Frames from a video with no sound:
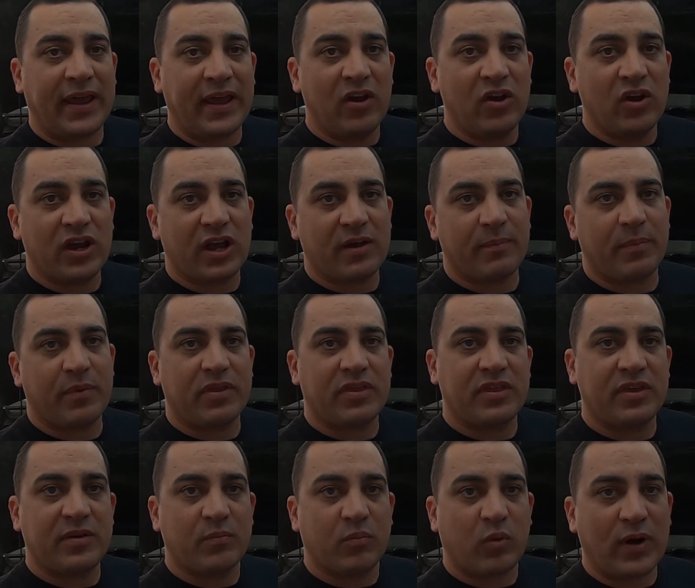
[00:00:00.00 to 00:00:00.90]
hook up
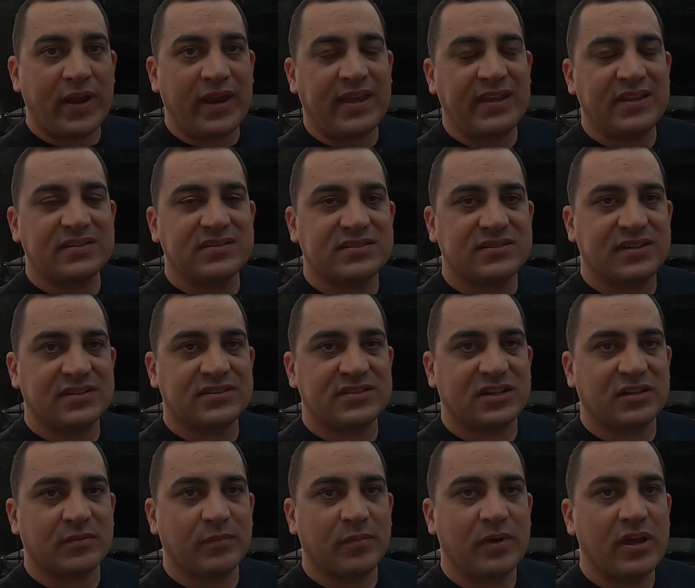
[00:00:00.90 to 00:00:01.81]
the braking
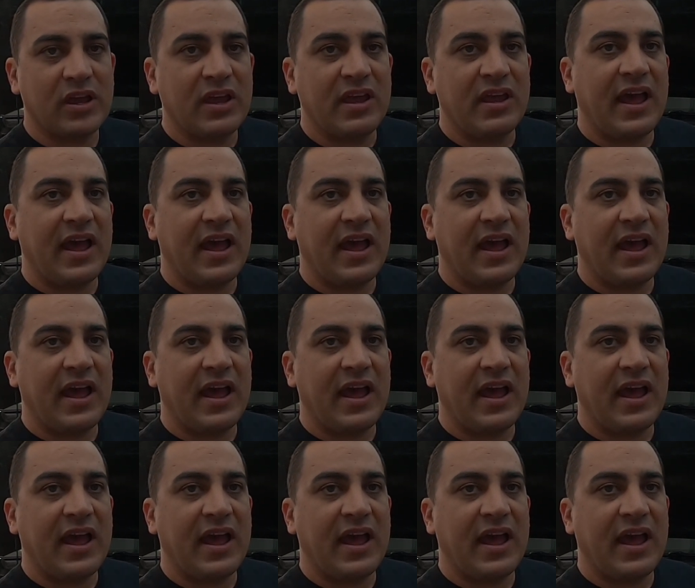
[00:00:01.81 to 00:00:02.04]
system,